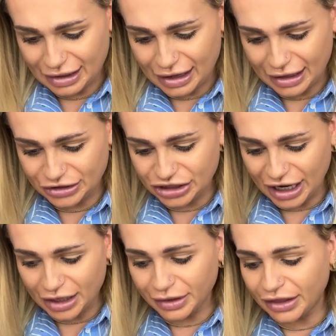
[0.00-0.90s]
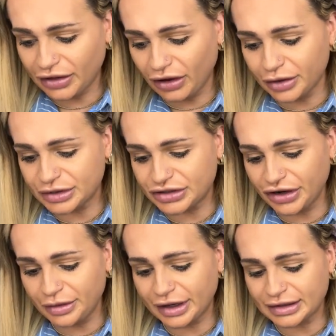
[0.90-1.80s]
I genuinely thought it was
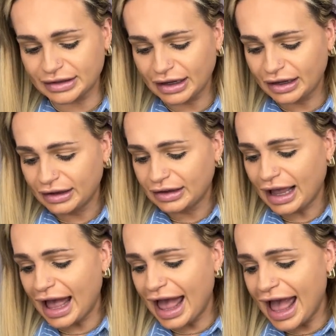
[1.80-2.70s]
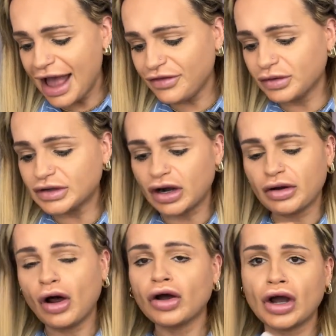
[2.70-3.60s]
true because everyone's going
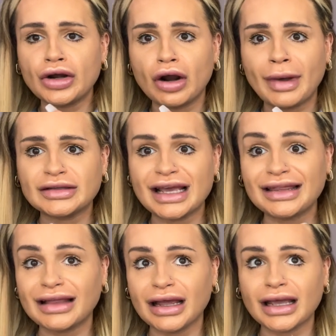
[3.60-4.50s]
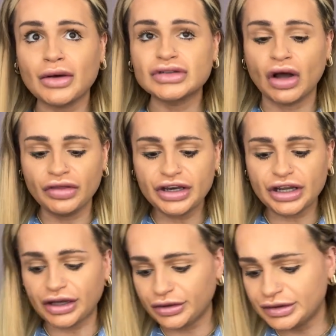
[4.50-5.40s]
on about it. Like, it was on the
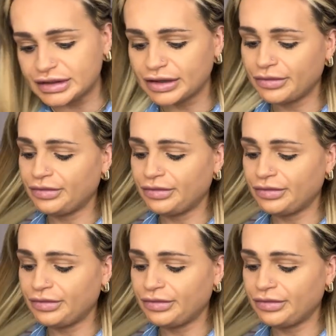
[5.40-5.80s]
news.